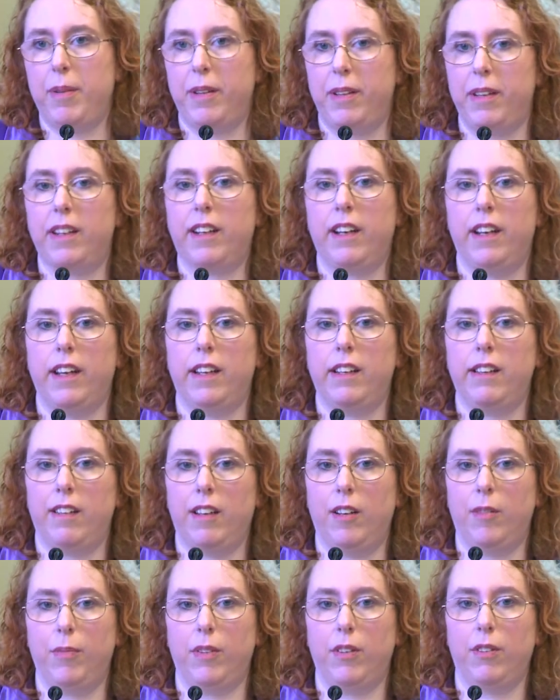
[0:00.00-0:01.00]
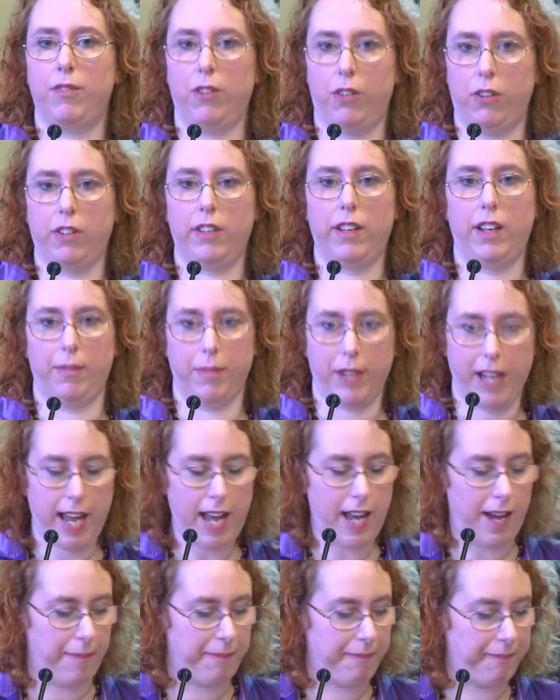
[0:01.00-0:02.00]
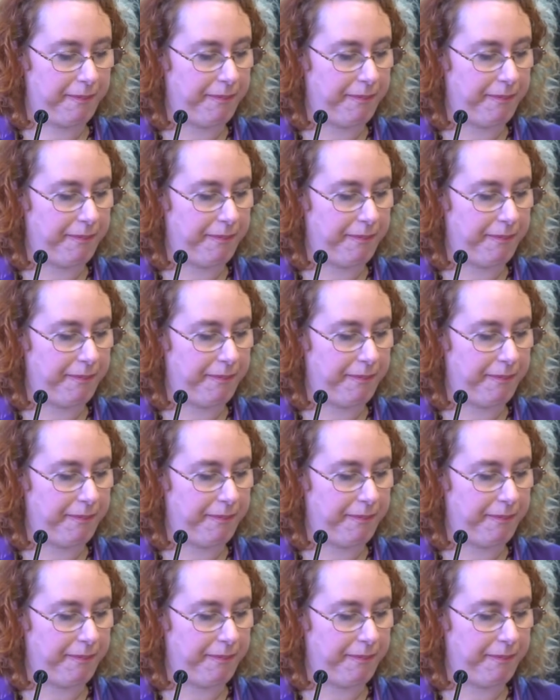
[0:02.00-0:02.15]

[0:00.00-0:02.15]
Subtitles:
particularly in terms of long-term care.